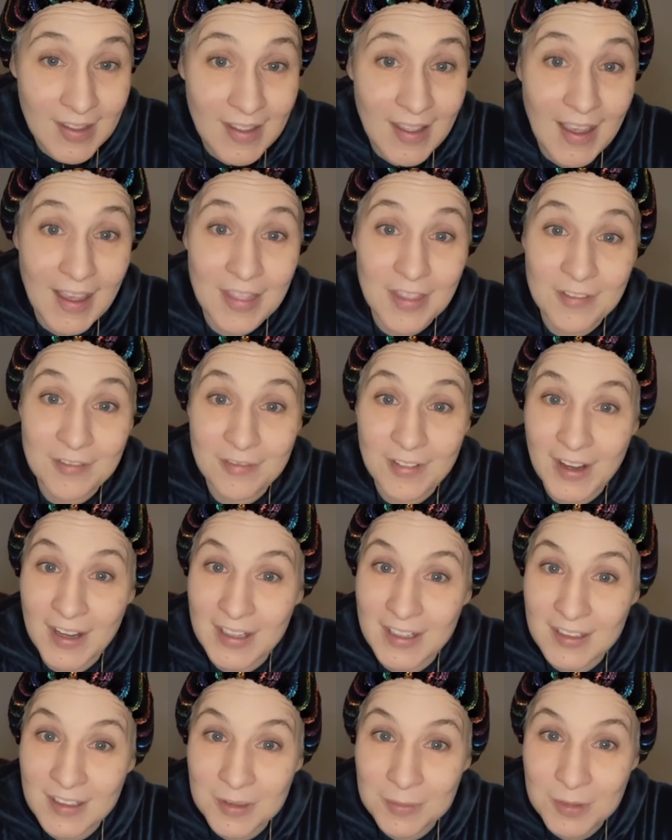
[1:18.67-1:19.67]
And the
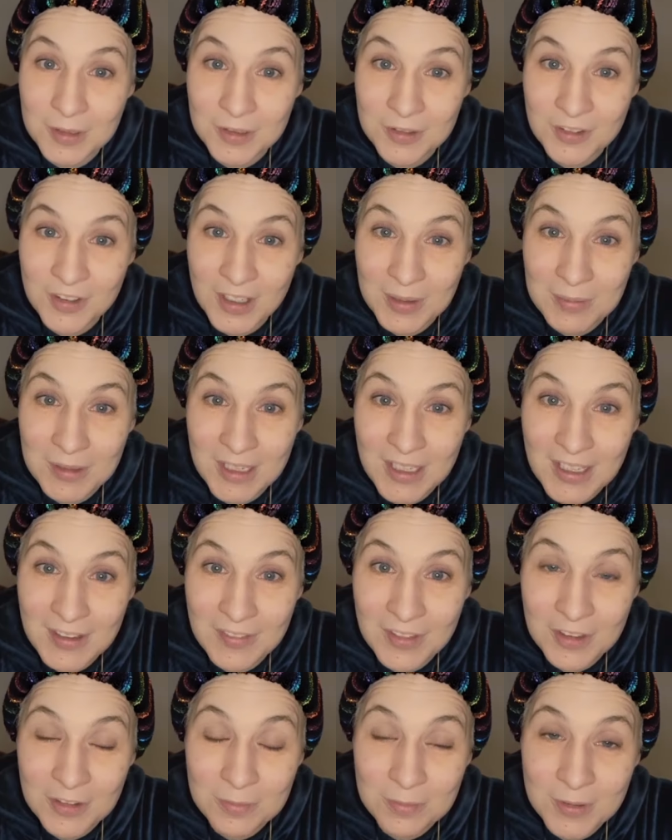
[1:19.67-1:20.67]
final emoji I'm going to give
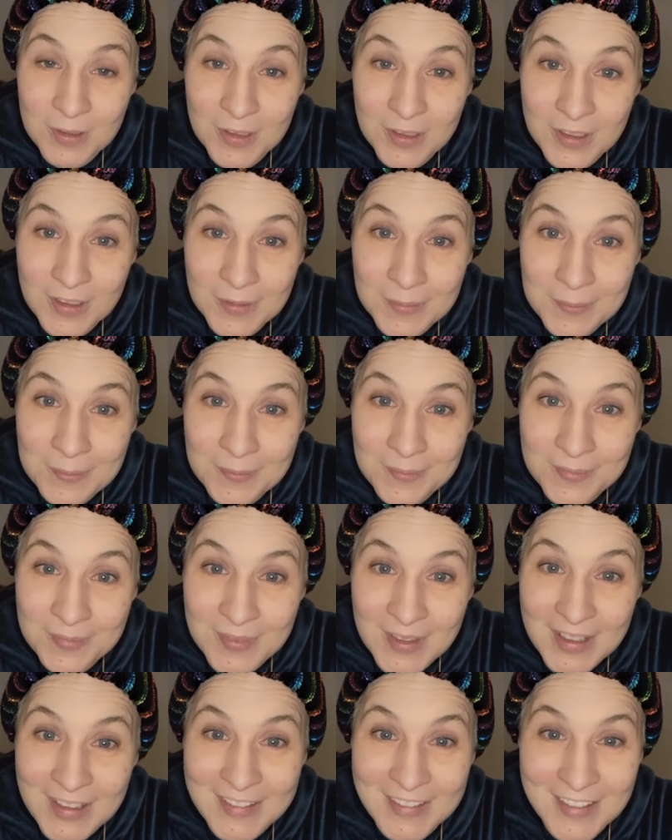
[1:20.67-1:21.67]
this book
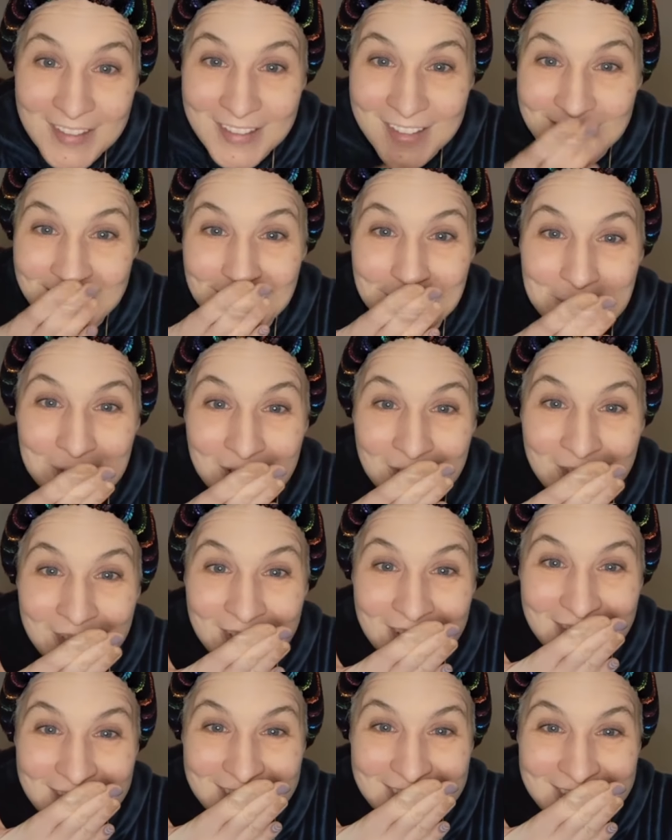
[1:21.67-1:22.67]
is a sleepy
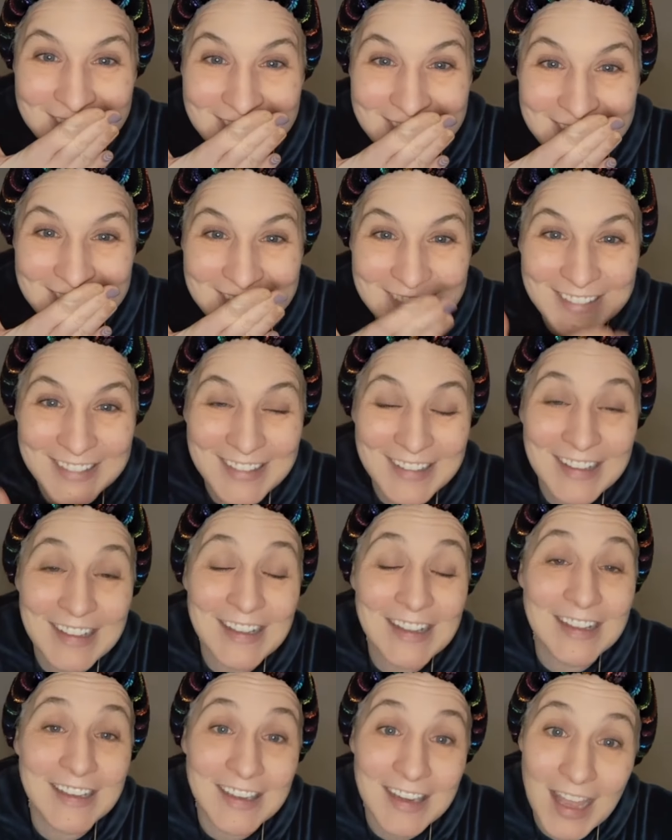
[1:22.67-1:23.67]
face.
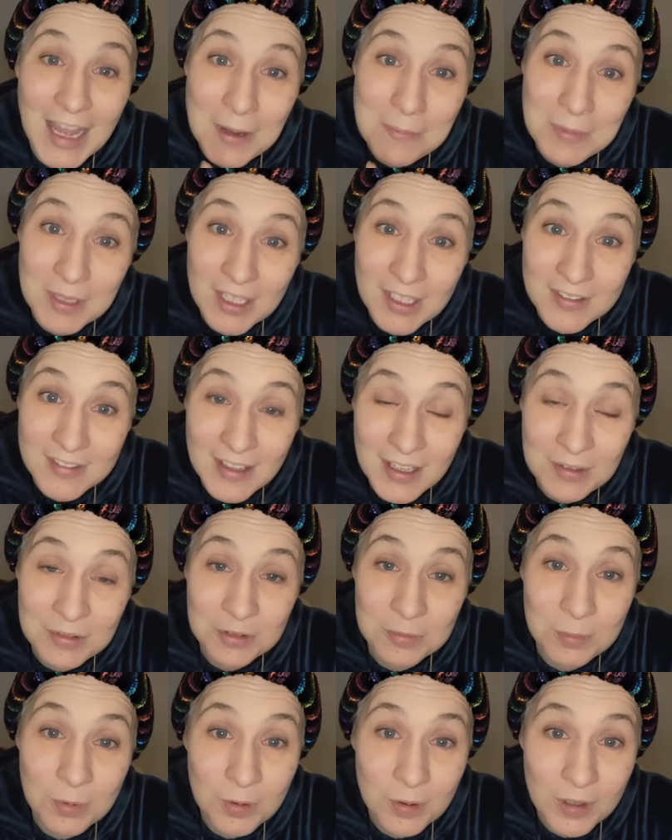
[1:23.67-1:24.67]
Not because I was
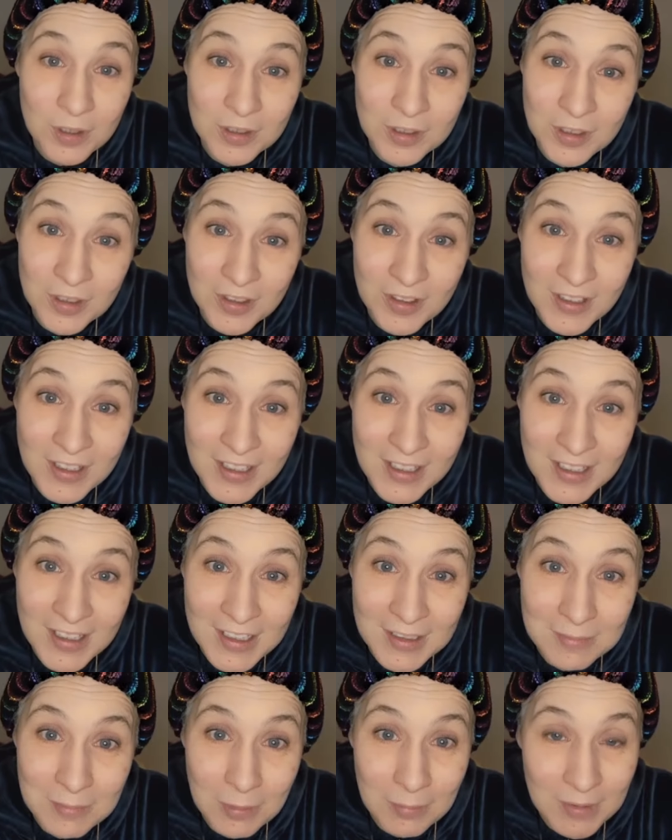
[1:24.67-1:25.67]
bored during it,
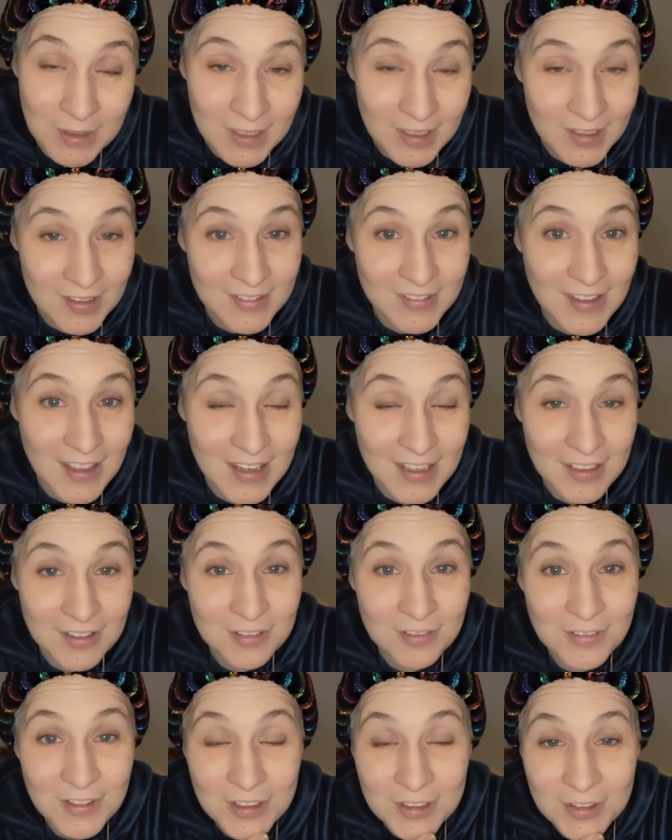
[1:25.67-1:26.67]
but because that is
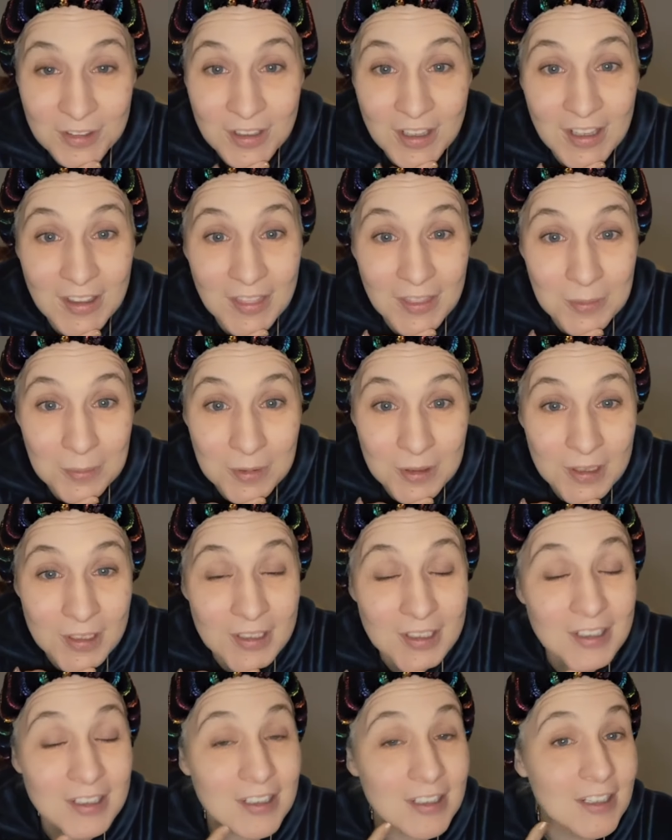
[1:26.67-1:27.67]
featured in the book.
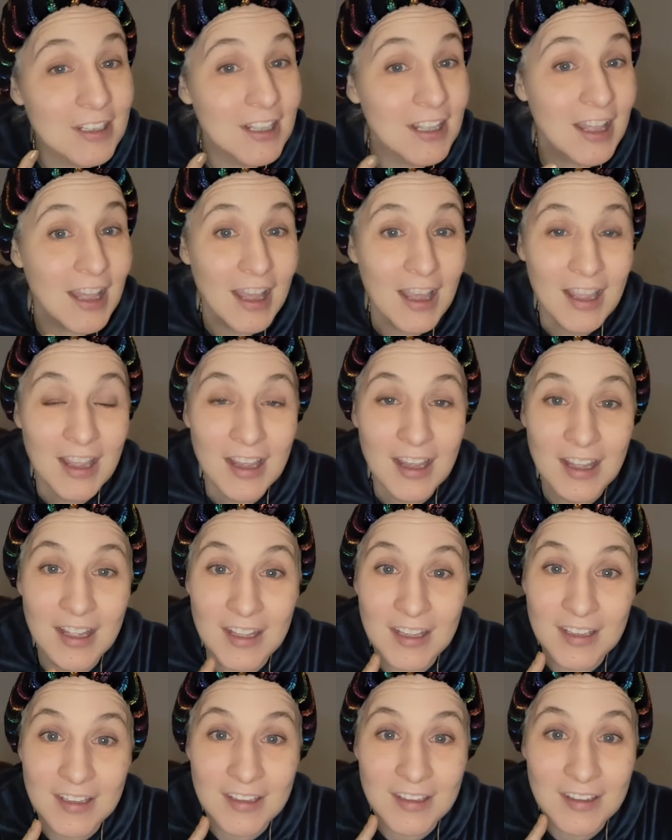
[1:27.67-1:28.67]

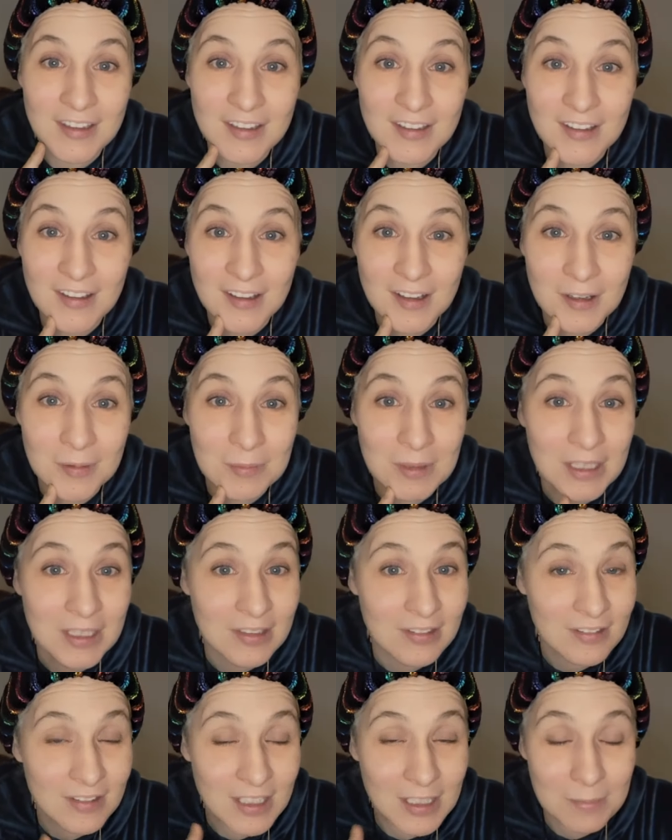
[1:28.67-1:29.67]
And being
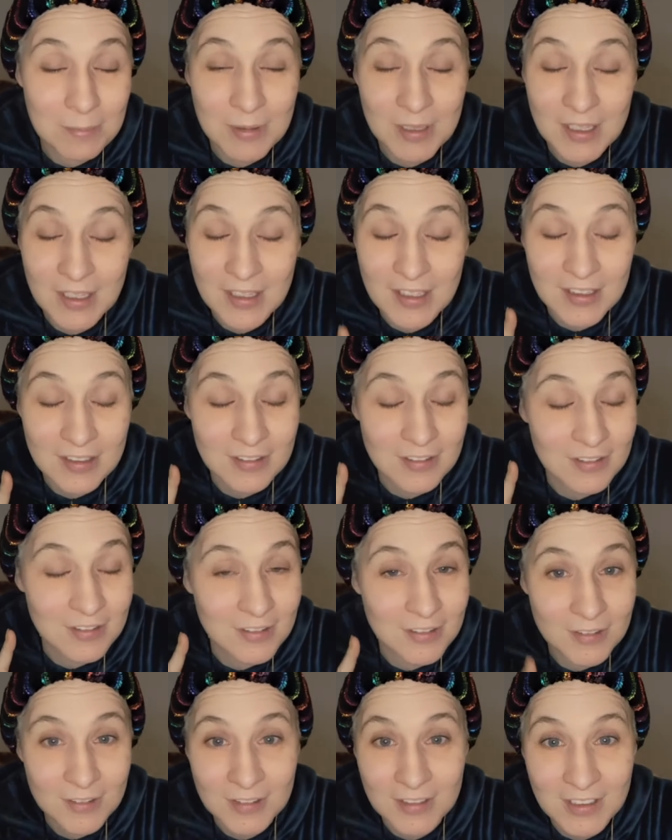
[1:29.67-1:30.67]
sleepy is
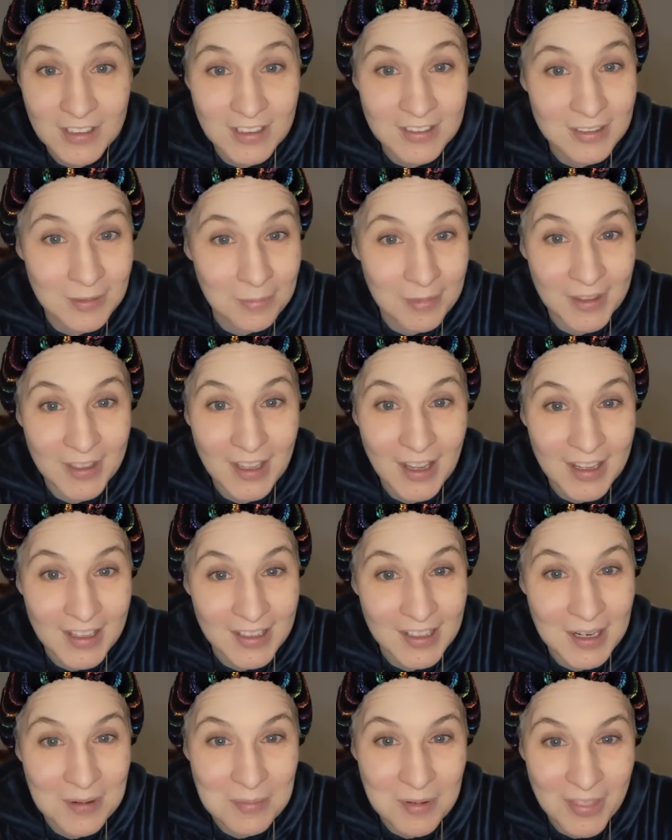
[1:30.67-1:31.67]
certainly something I can
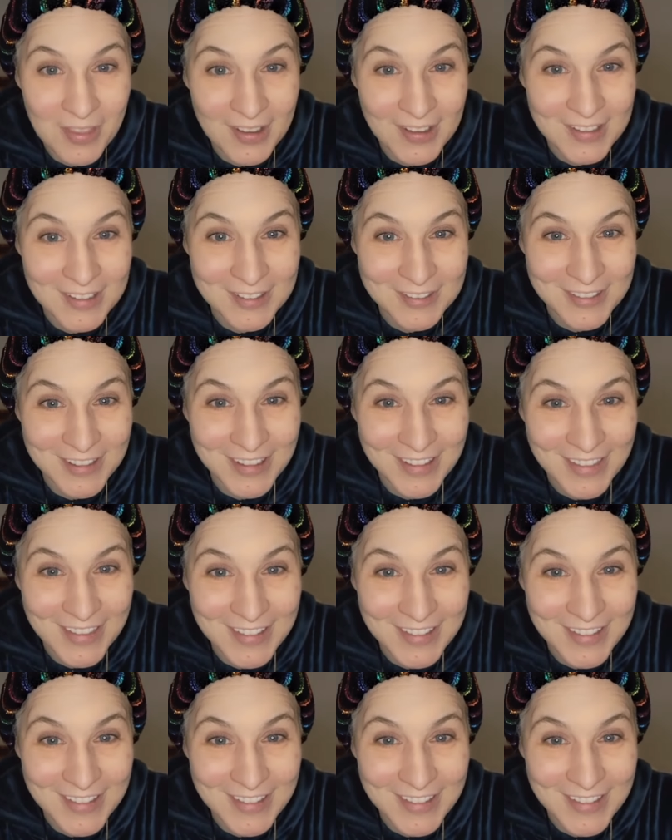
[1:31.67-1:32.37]
empathize with.